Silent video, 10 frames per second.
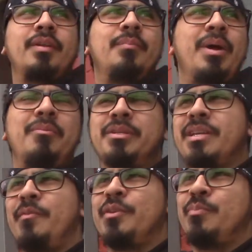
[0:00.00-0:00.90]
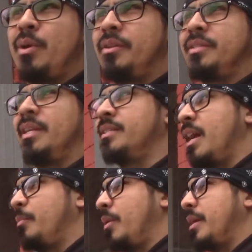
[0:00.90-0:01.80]
But I'm just giving you brothers an
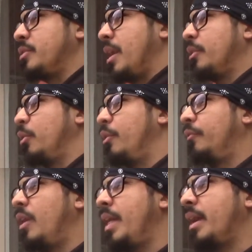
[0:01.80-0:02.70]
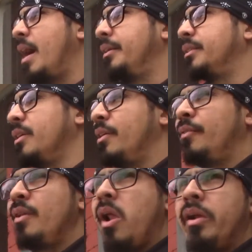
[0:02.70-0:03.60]
example. I'm not trying to glorify that kind of stuff.
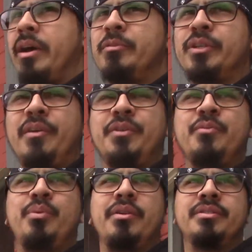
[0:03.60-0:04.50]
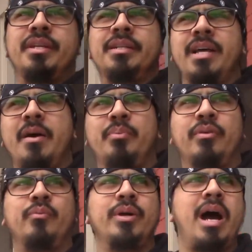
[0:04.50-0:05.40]
I'm just giving you brothers an
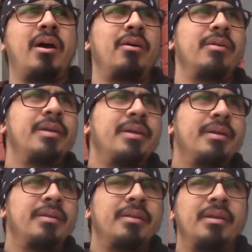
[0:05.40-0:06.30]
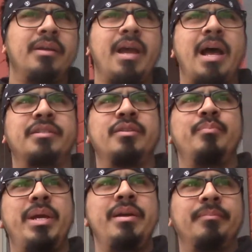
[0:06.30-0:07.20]
example of how it has to be.